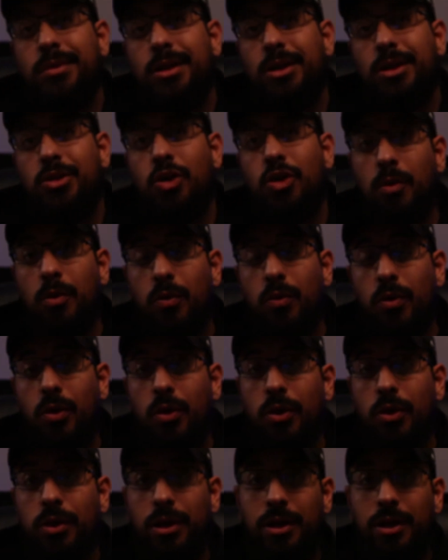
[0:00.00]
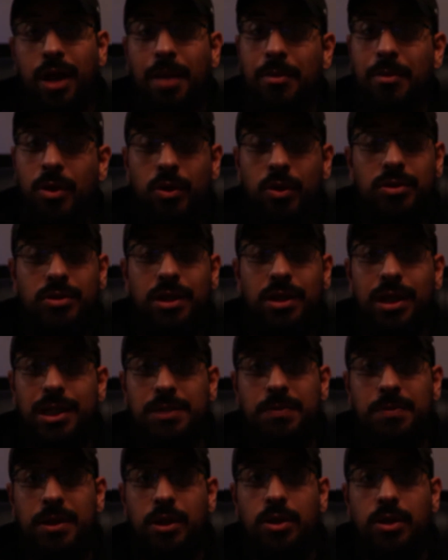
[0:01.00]
Derma Roller, and I know
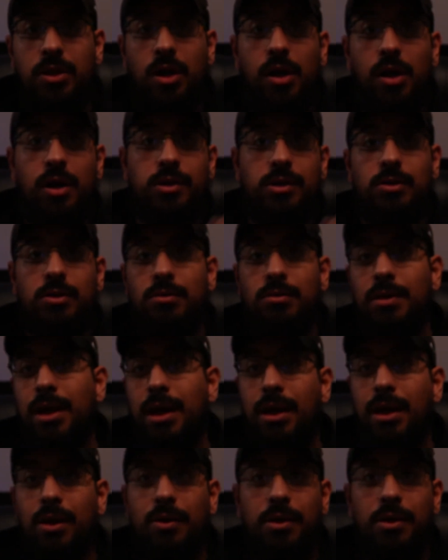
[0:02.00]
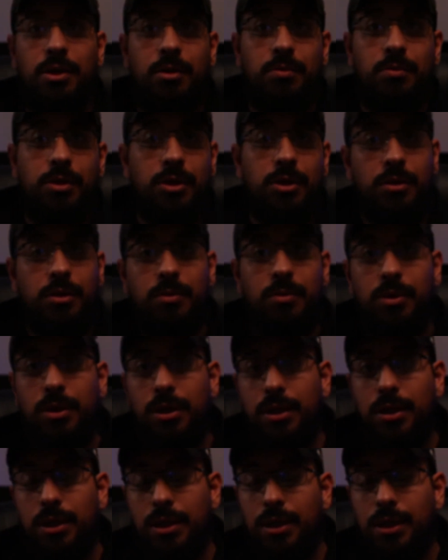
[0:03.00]
it's been tossed around in the beard
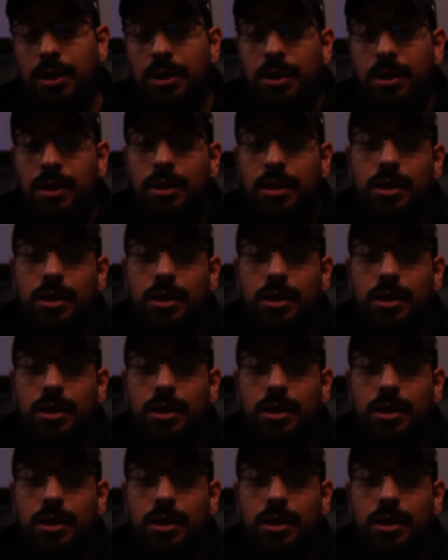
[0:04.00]
community